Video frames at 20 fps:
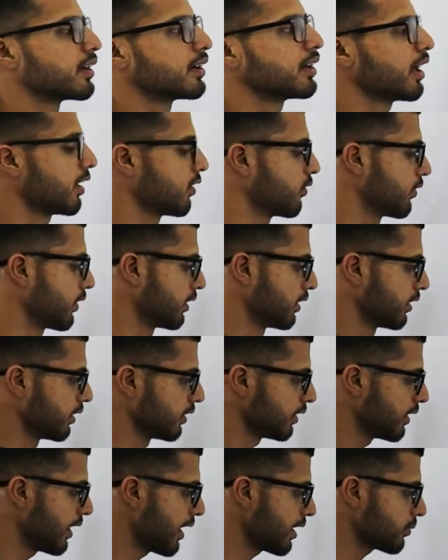in L1,
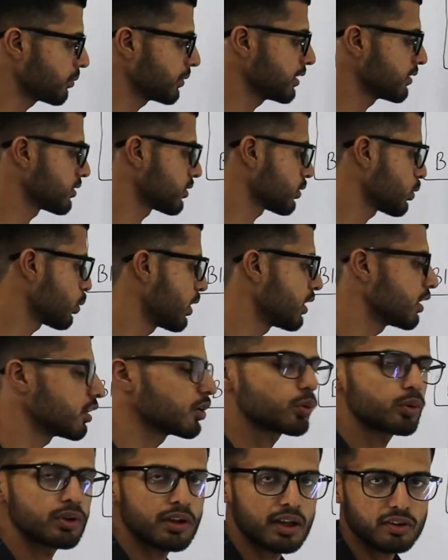that means
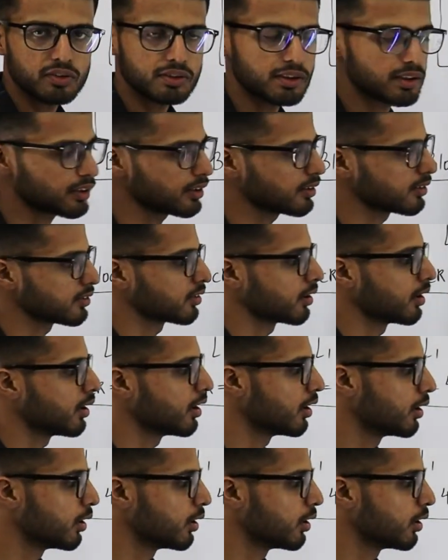22 nanoseconds.